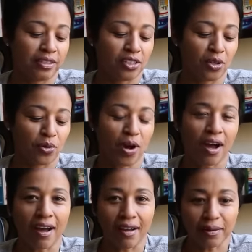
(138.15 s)
So
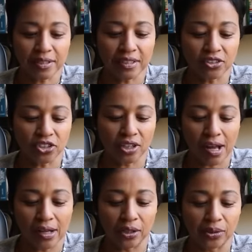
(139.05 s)
I was in
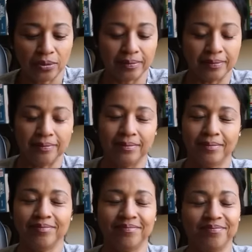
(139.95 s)
Chicago,
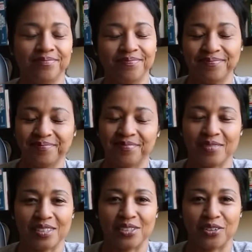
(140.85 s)

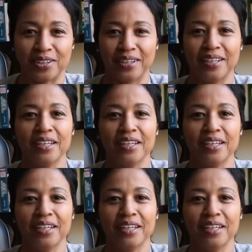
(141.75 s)
sorry,